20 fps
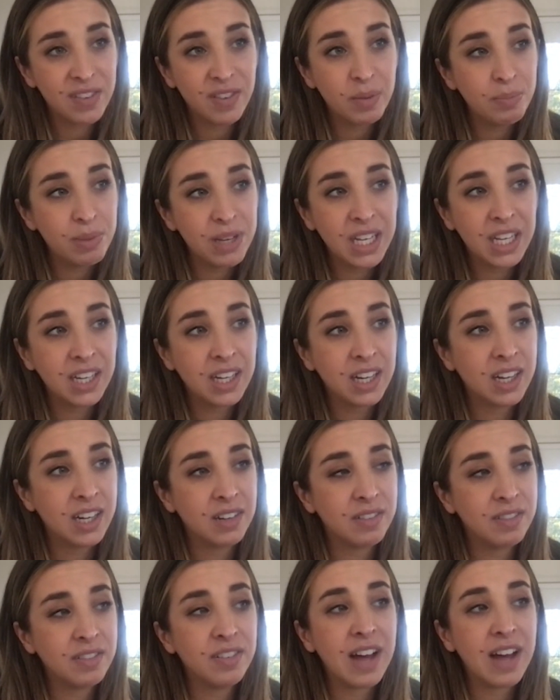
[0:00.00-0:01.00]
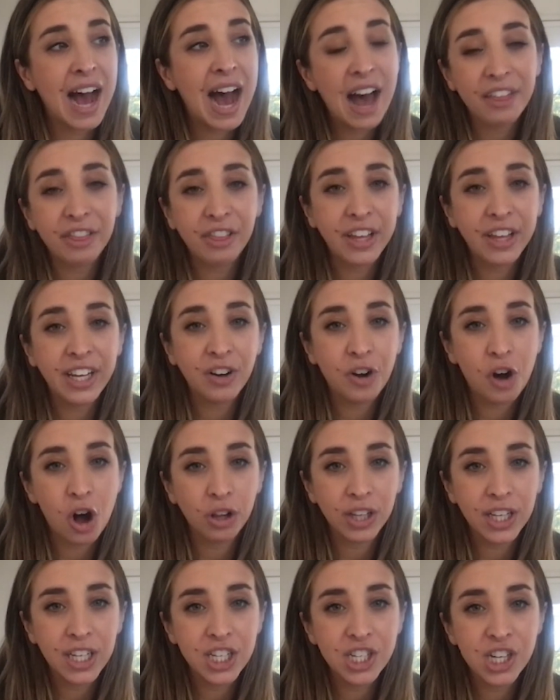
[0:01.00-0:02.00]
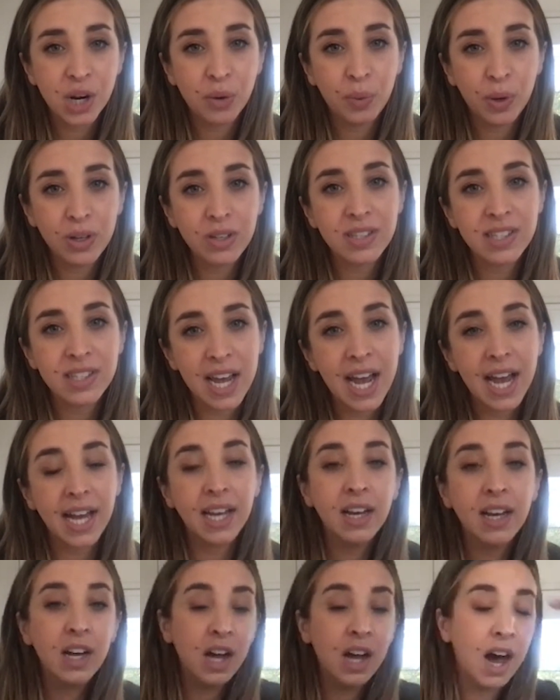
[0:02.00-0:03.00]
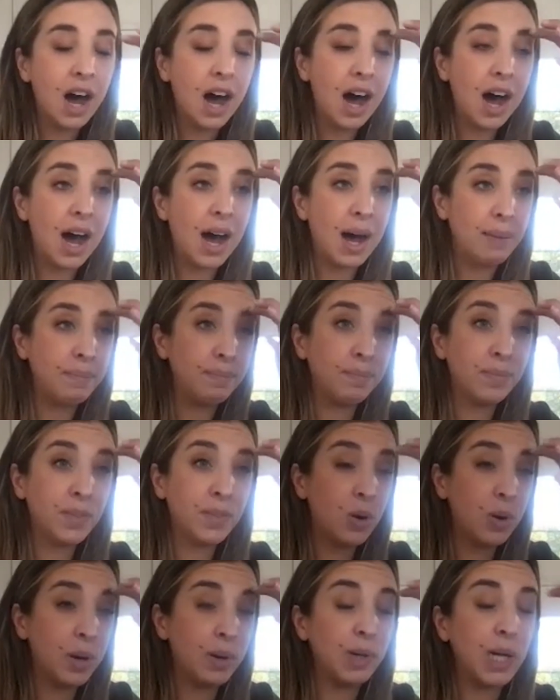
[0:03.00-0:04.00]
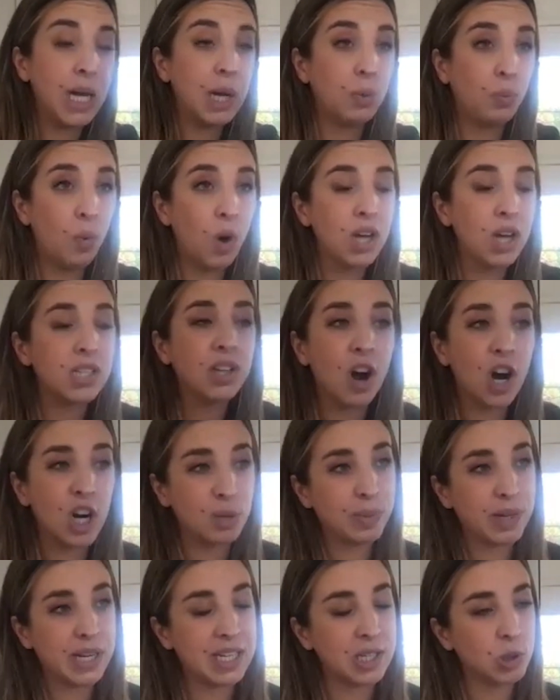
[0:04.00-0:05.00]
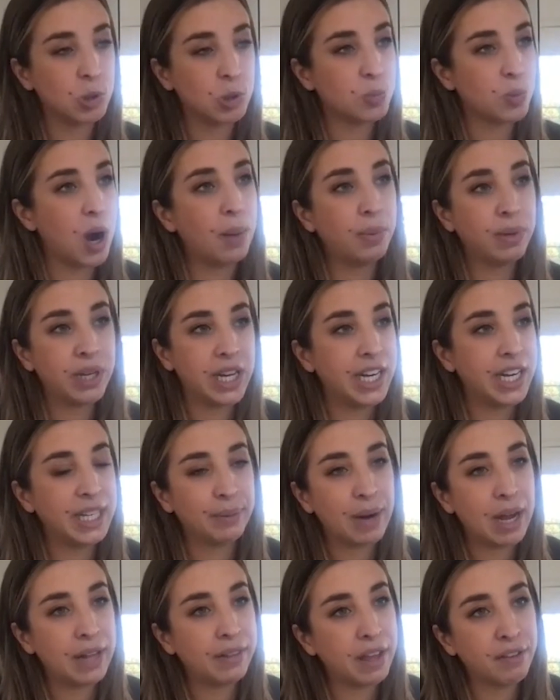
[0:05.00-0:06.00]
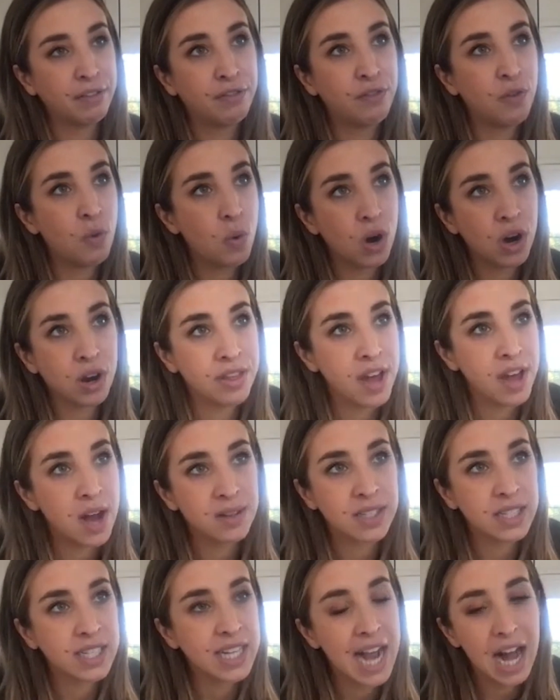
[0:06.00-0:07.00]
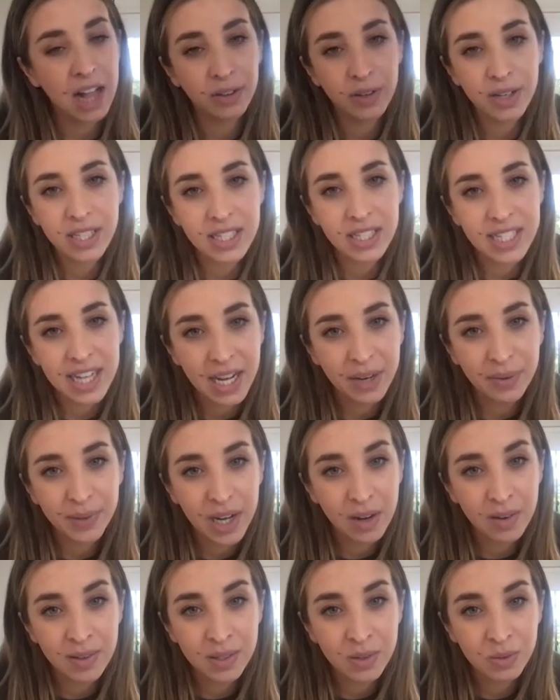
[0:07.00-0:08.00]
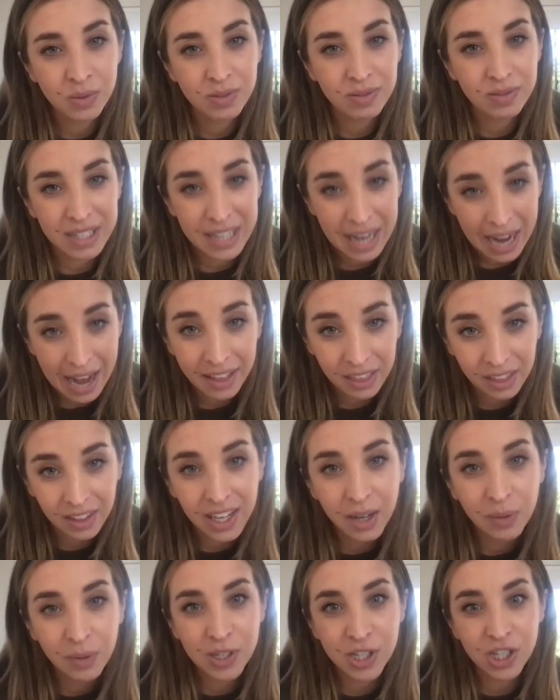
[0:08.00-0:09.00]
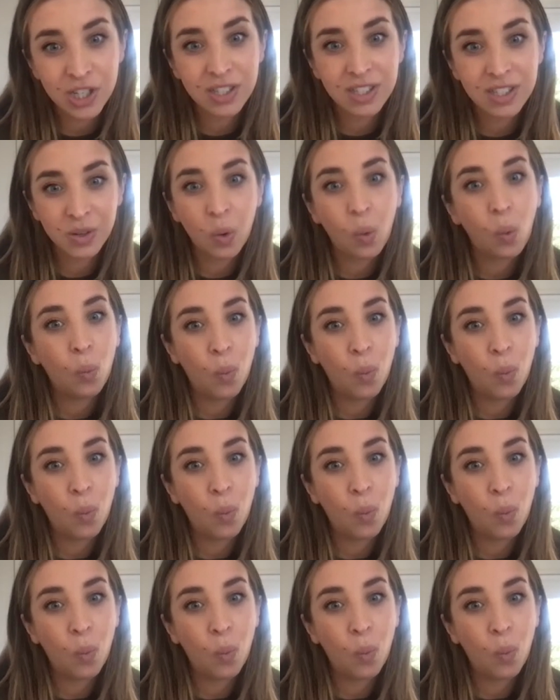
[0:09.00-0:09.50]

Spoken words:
Even being a athlete in college, I will say, it was hard because I was probably eating around like 4,000 calories a day when I was an athlete, which is